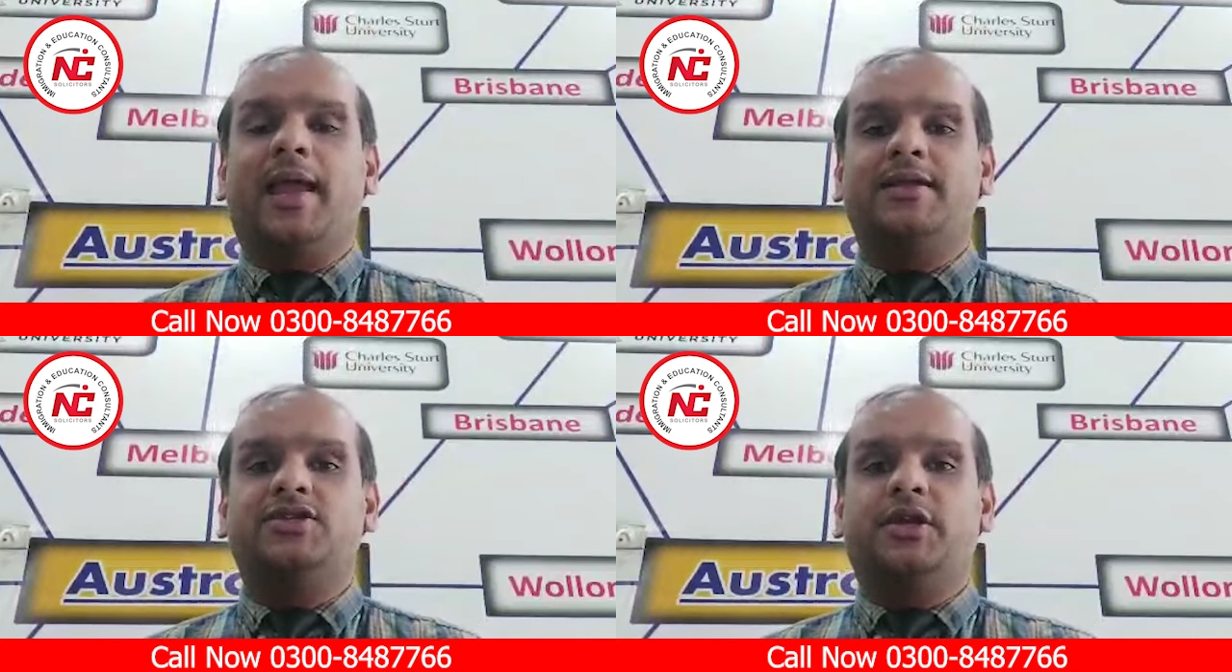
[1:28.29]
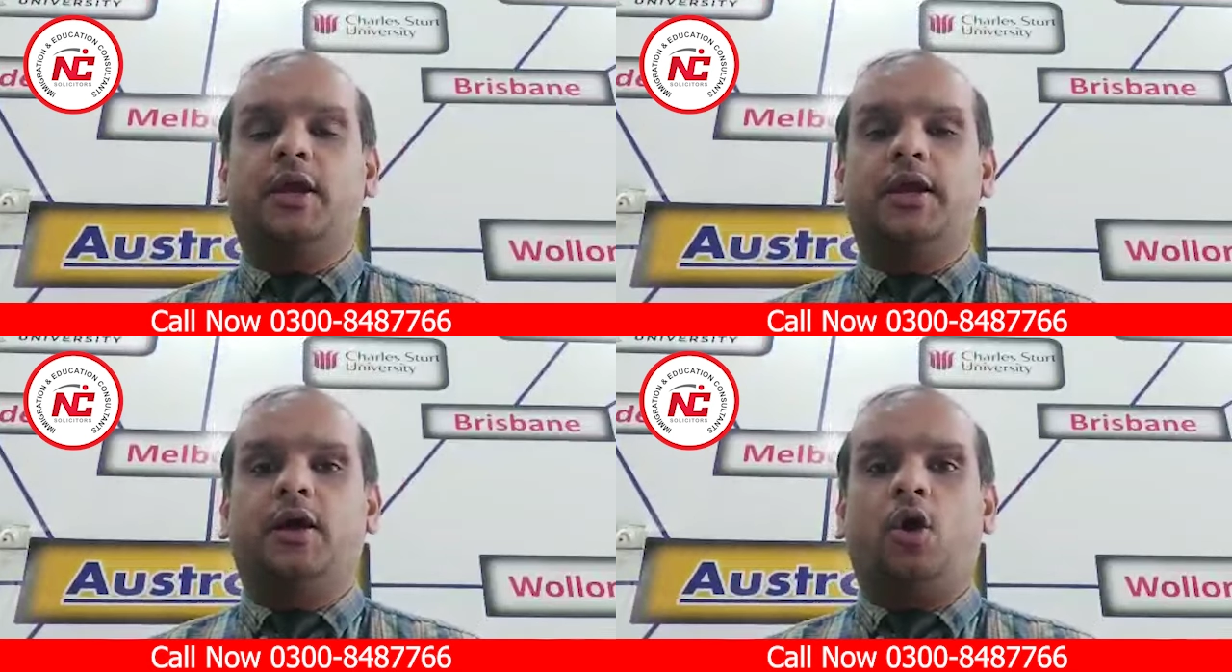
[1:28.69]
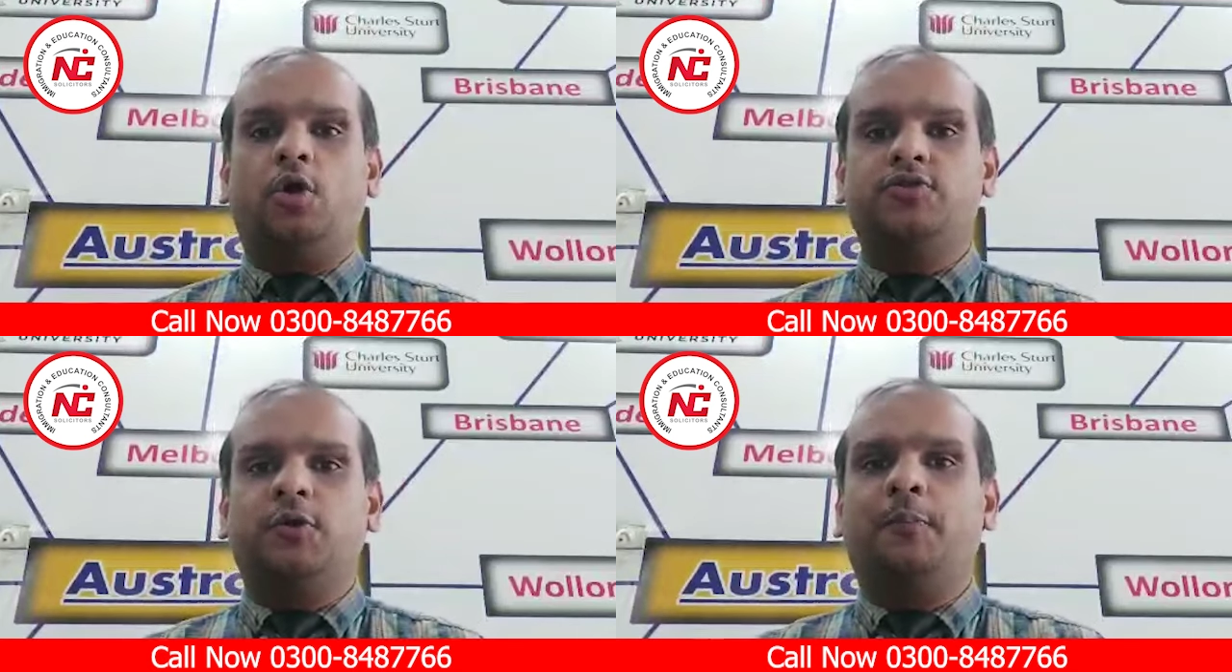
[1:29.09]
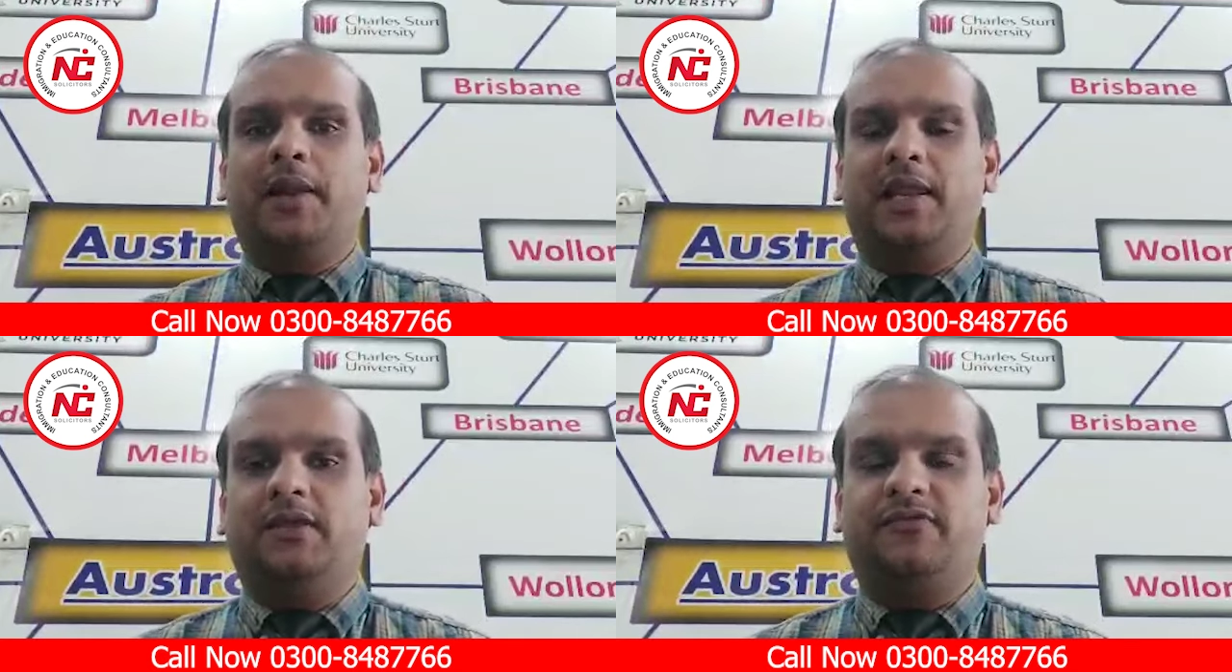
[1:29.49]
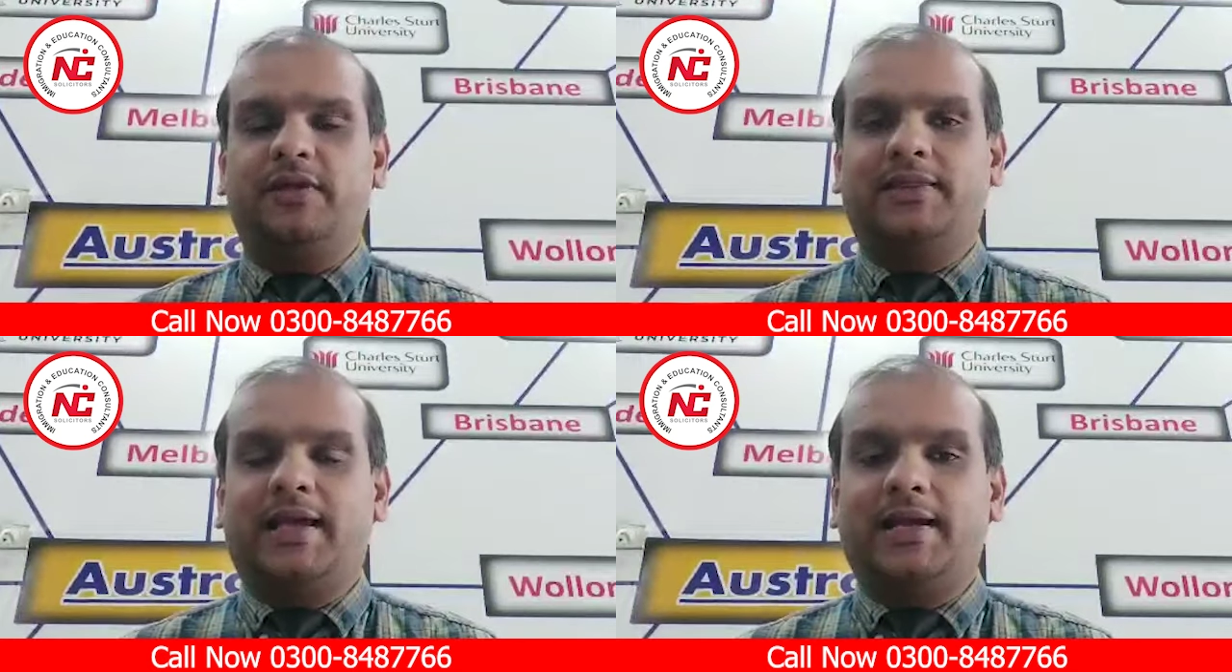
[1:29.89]
And she also believes
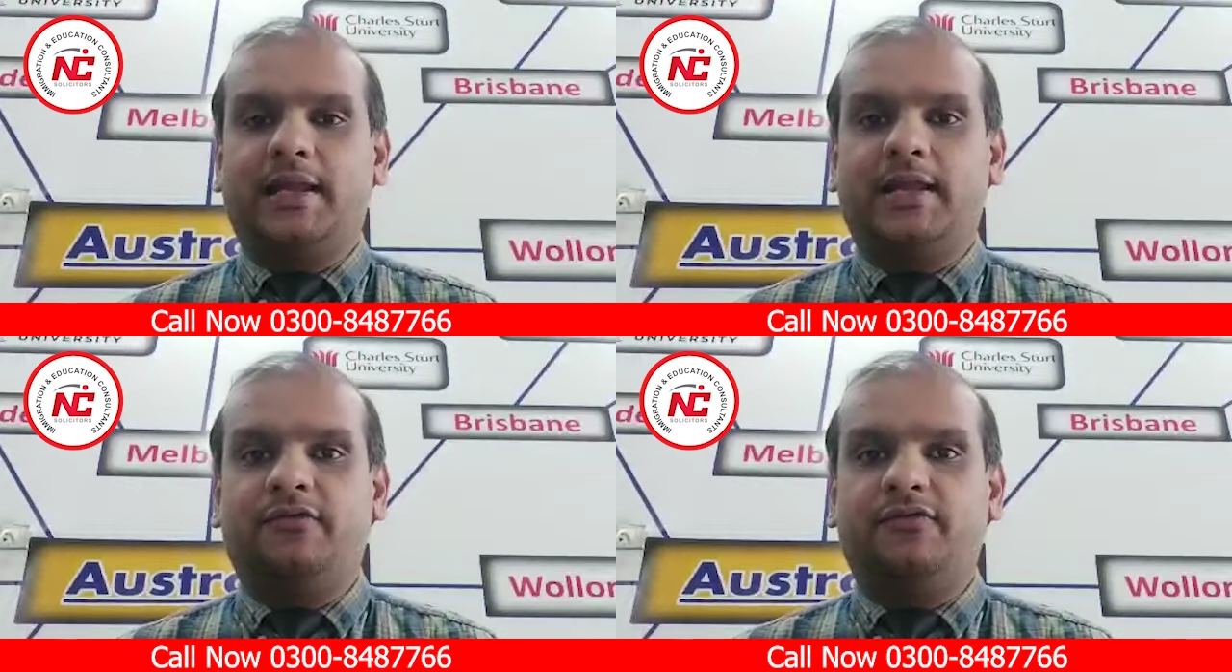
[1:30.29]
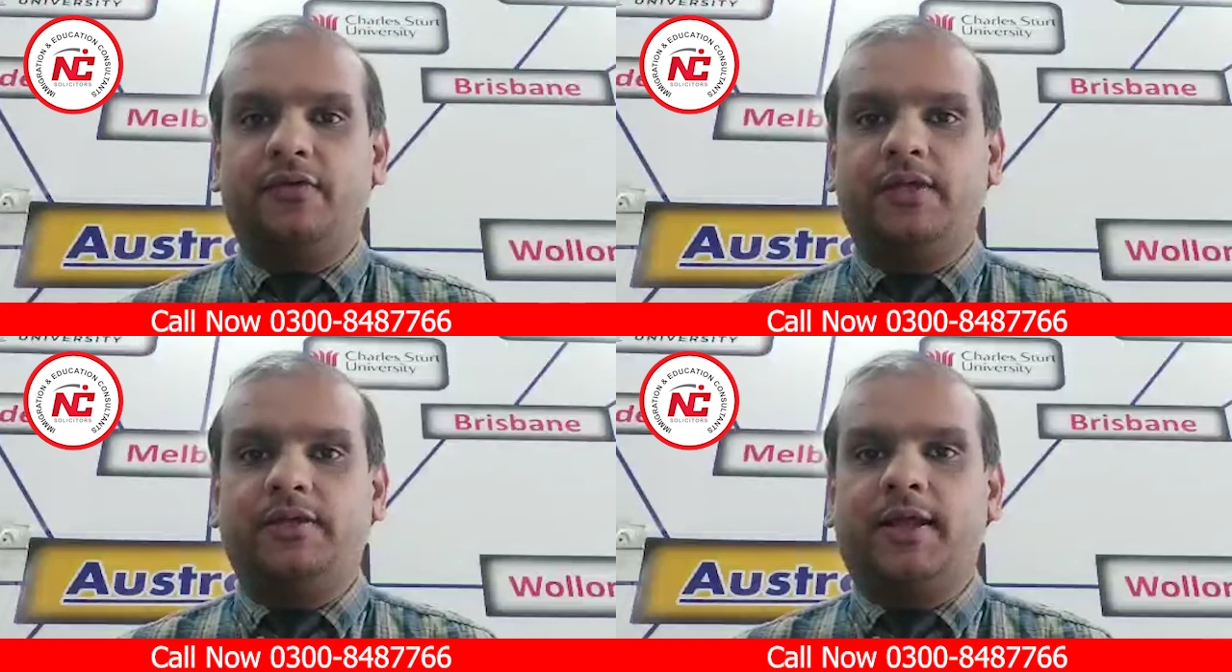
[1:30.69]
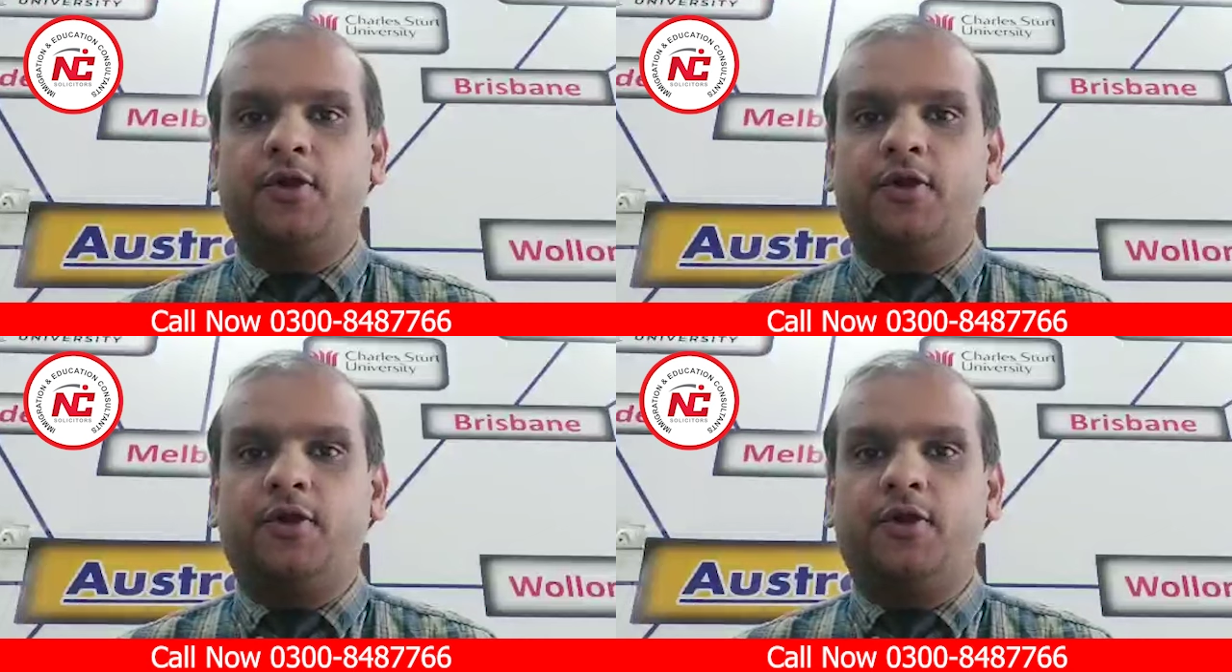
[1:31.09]
that if they